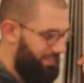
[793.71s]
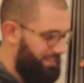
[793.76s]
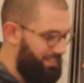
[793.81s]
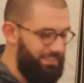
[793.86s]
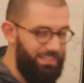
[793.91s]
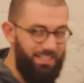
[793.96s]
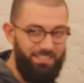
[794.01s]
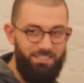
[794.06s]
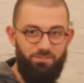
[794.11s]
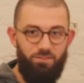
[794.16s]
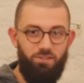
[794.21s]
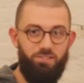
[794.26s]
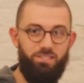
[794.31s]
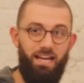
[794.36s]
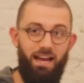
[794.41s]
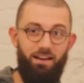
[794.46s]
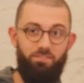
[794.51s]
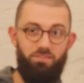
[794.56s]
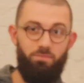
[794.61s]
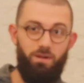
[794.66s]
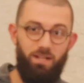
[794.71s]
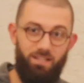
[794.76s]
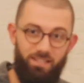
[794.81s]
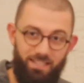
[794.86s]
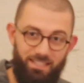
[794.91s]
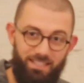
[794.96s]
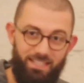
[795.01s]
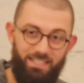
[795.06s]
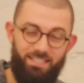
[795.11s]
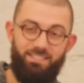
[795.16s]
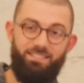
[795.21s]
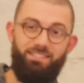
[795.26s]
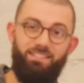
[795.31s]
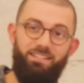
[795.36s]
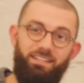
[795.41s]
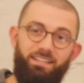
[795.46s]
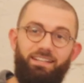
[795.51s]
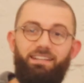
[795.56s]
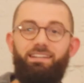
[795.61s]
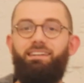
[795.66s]
That's the first half of the melody, at least.
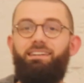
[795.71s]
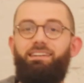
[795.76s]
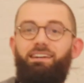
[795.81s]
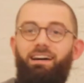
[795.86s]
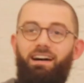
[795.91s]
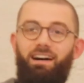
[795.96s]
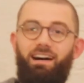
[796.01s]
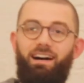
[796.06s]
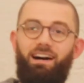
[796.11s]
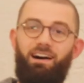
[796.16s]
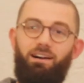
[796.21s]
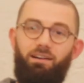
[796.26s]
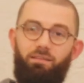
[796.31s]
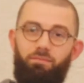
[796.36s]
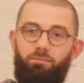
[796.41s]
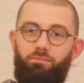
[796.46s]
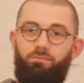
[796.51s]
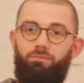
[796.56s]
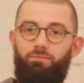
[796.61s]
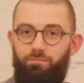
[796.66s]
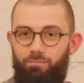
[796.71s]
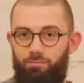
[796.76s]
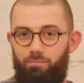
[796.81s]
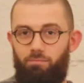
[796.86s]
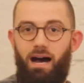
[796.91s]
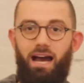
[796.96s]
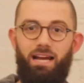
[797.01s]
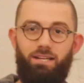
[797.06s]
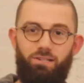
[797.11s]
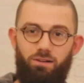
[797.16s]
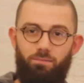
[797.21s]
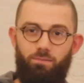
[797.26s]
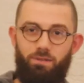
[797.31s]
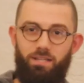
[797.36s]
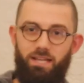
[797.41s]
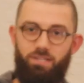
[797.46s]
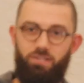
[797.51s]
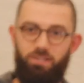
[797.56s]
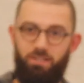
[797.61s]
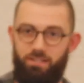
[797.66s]
My
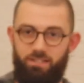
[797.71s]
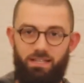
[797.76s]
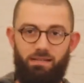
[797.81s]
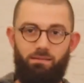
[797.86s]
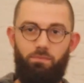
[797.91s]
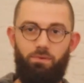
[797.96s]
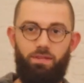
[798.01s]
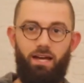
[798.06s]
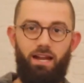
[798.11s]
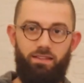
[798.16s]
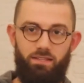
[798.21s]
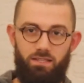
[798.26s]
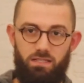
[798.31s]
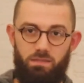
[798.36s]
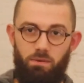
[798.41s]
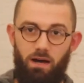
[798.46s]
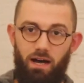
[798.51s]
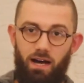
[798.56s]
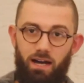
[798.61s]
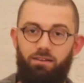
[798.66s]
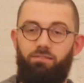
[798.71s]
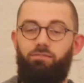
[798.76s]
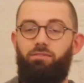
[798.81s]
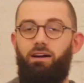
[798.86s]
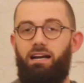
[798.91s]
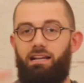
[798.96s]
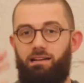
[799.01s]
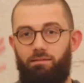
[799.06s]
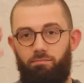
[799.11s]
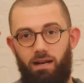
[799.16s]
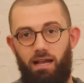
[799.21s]
interpretation, just came up with that on the spot, right?